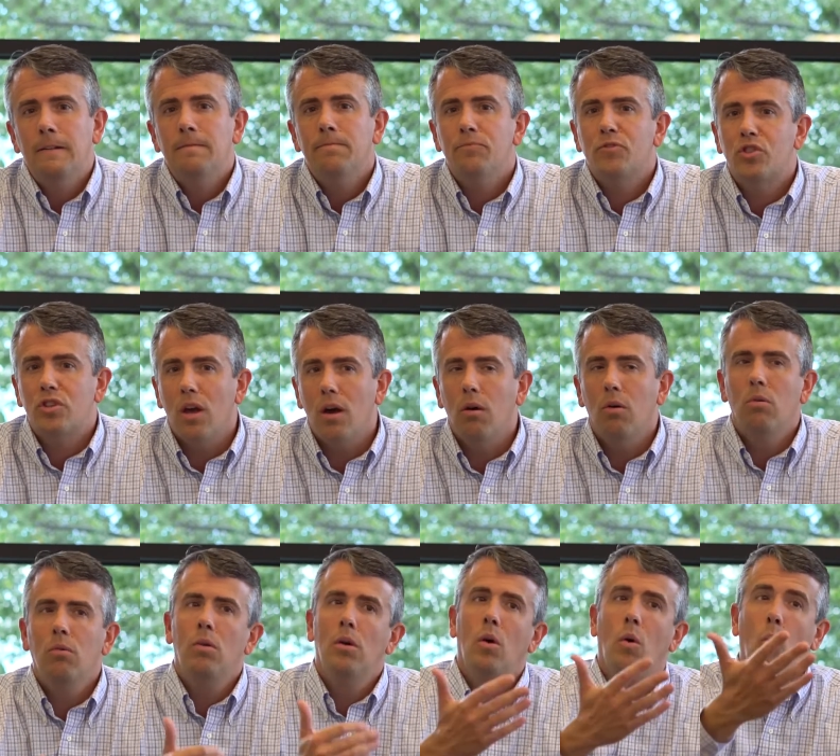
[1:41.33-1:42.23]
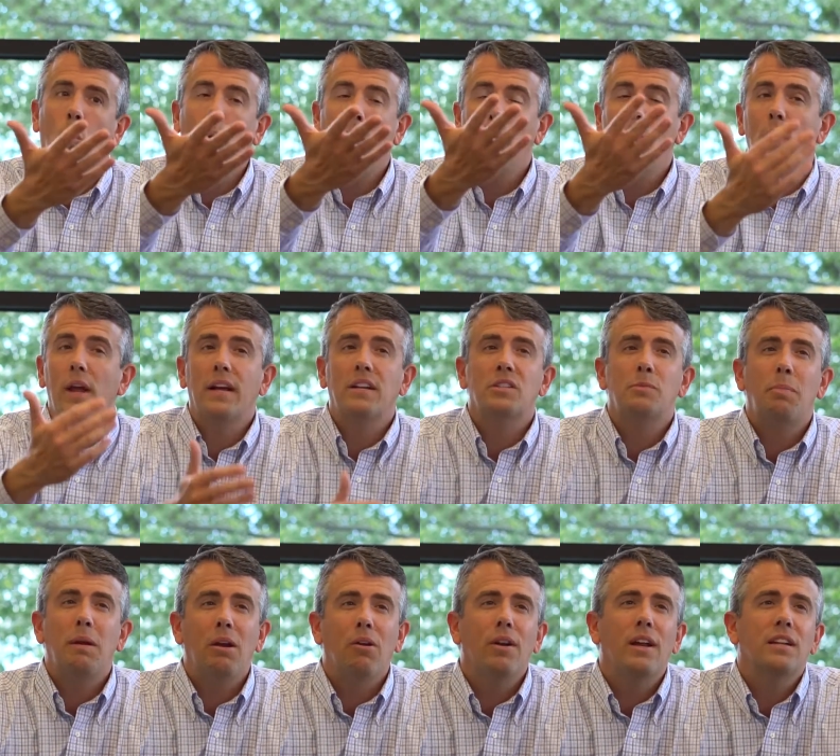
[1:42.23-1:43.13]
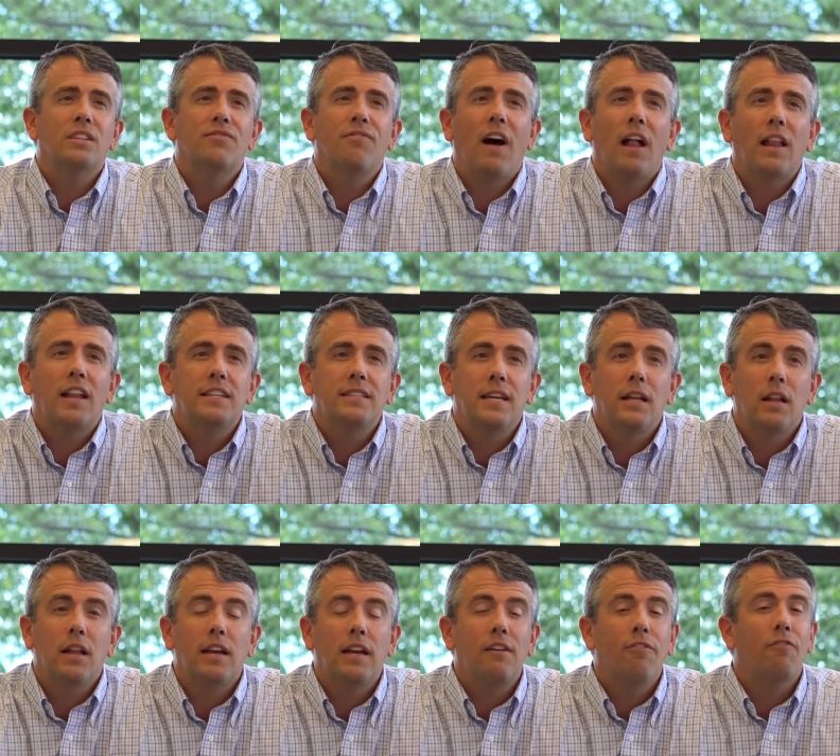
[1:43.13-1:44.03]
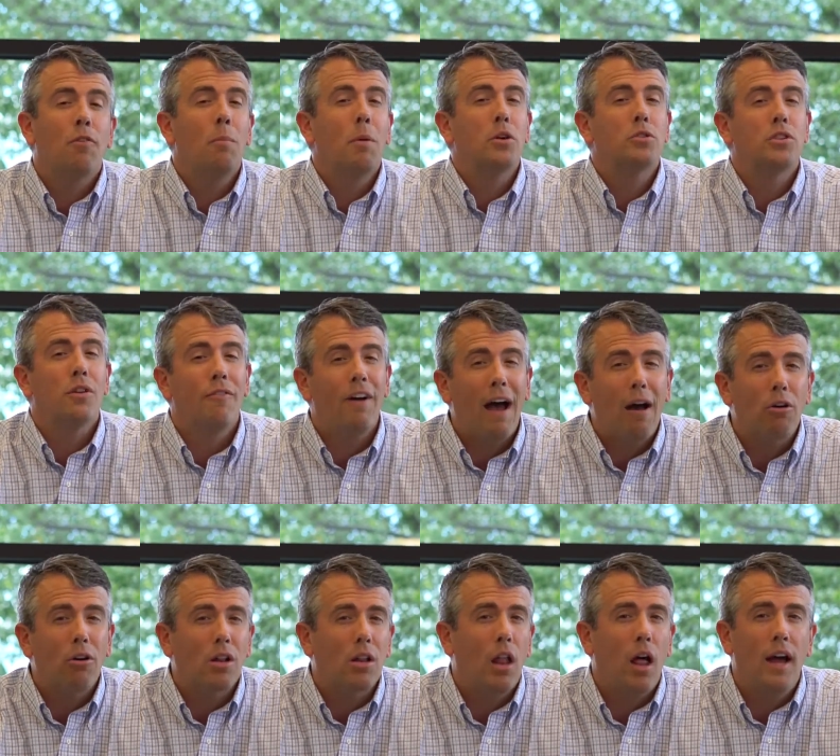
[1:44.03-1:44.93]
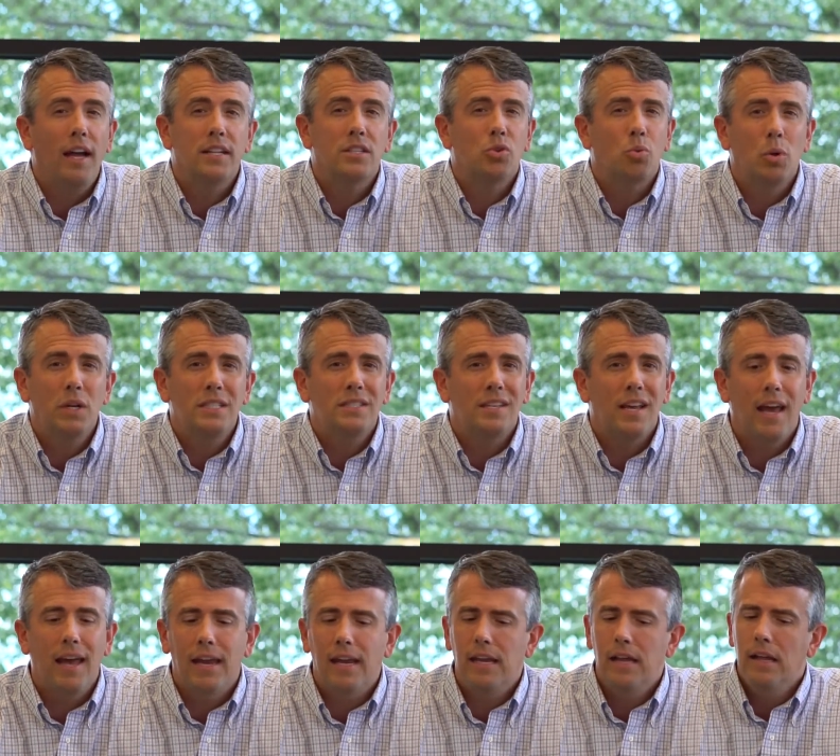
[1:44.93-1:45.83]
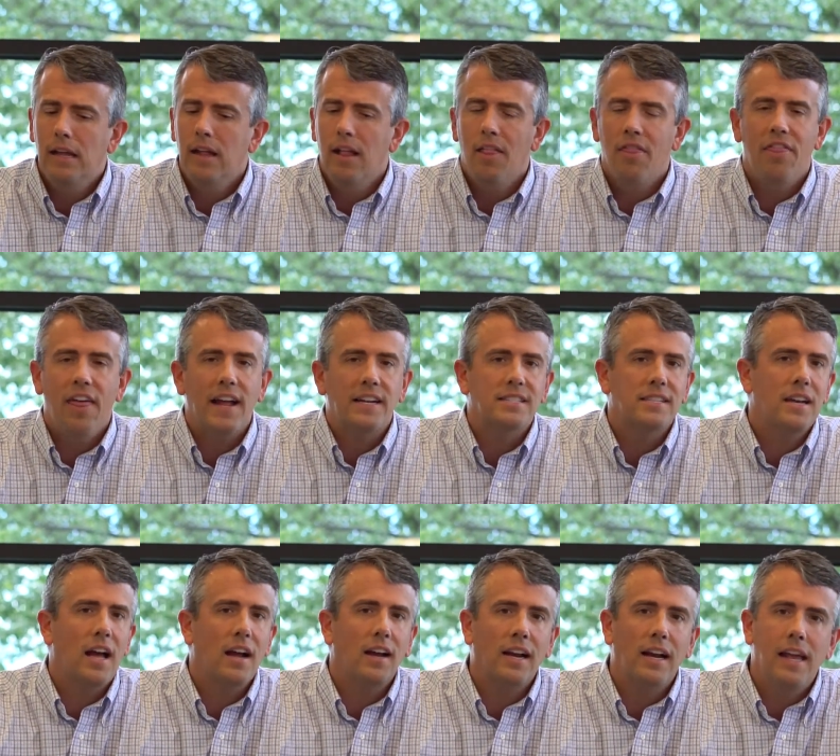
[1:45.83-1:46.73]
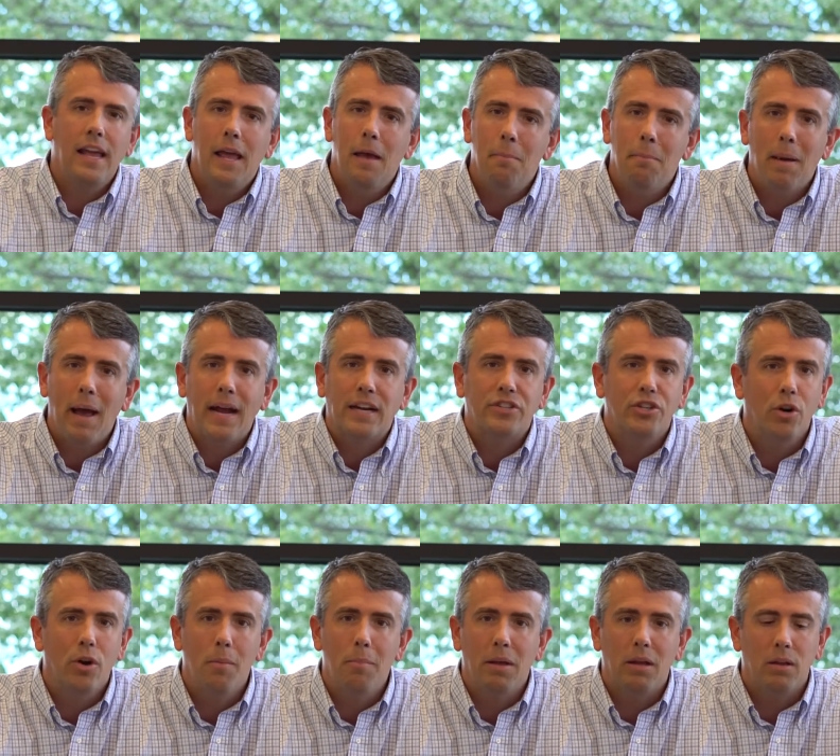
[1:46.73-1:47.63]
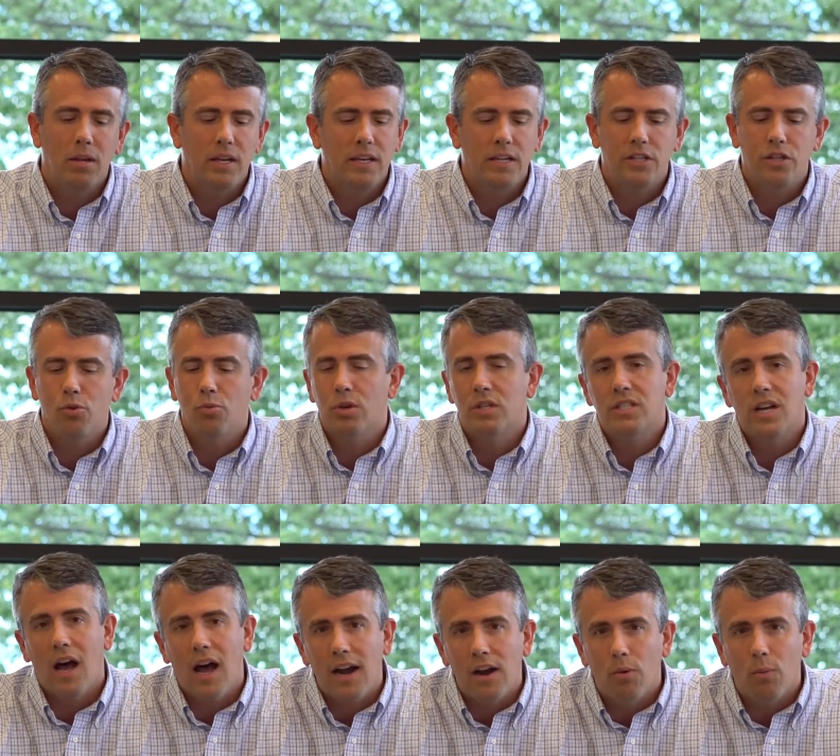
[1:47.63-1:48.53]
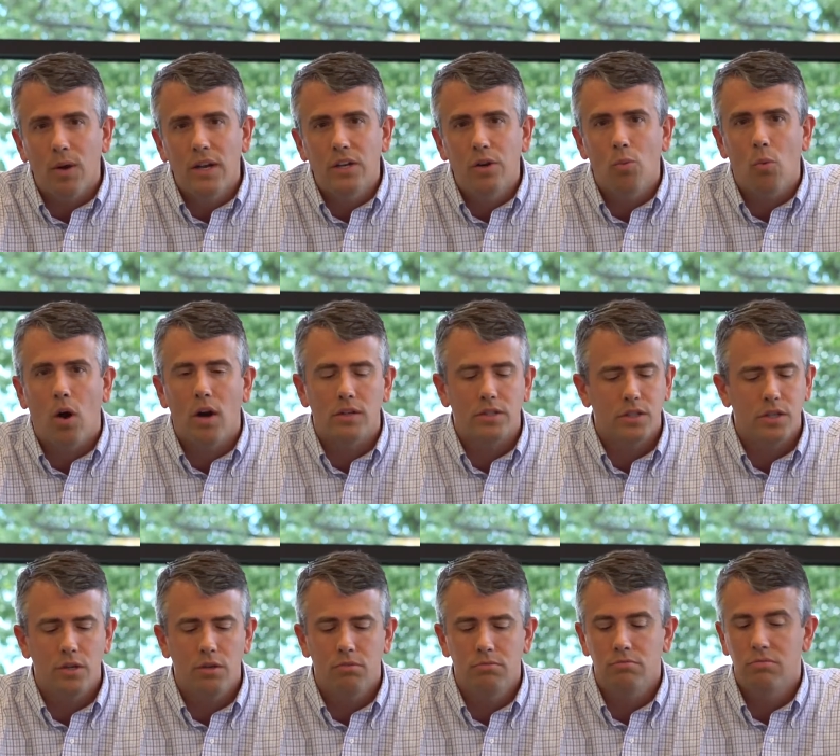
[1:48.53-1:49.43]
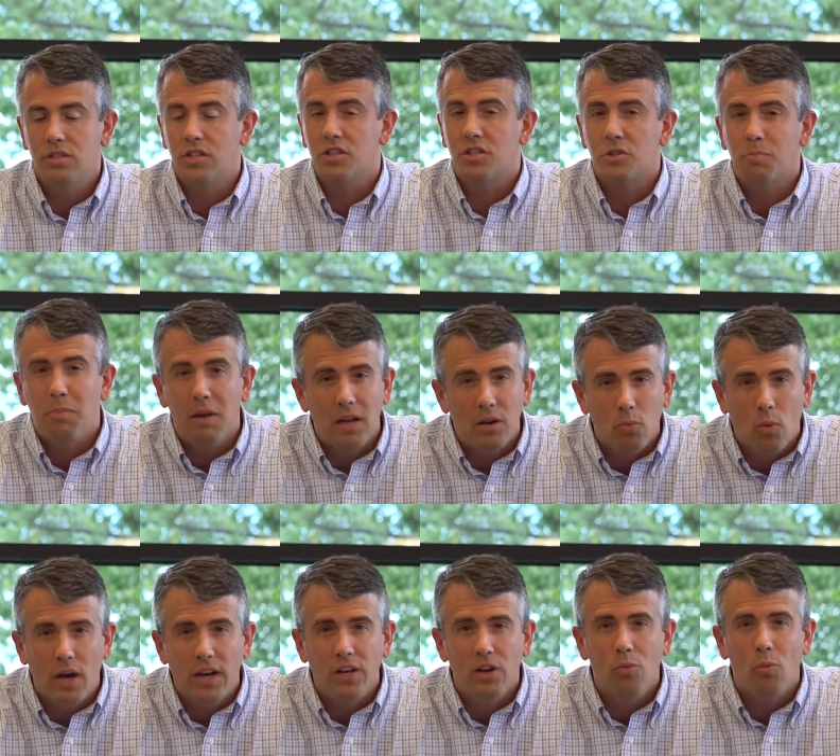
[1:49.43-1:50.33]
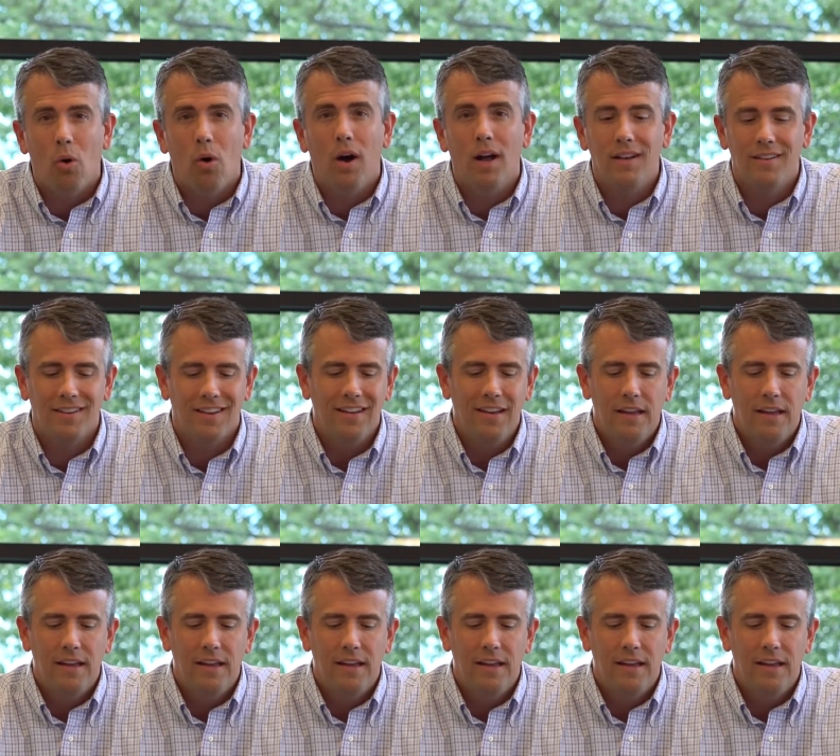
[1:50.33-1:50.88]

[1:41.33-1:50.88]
So when we experience volatility for most of our clients, we say that's not going to impact your ability to retire when you want to spend what you want,